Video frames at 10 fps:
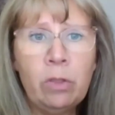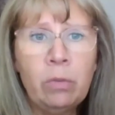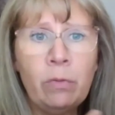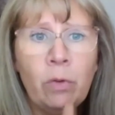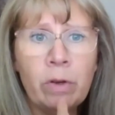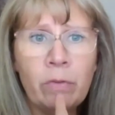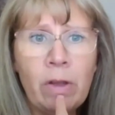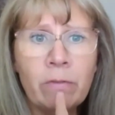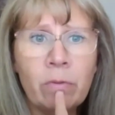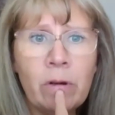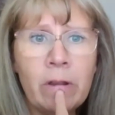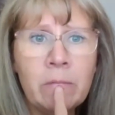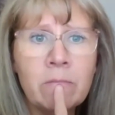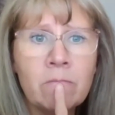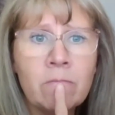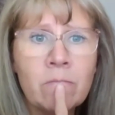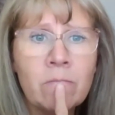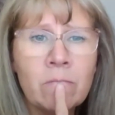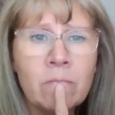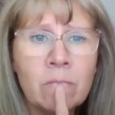would be 3:45, right?
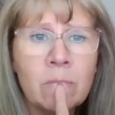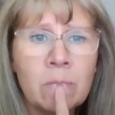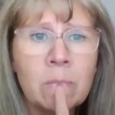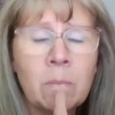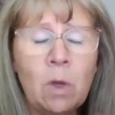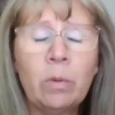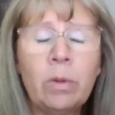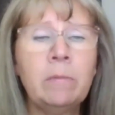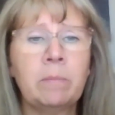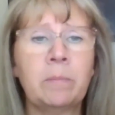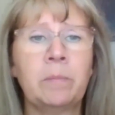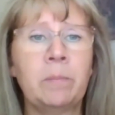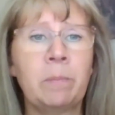Okay,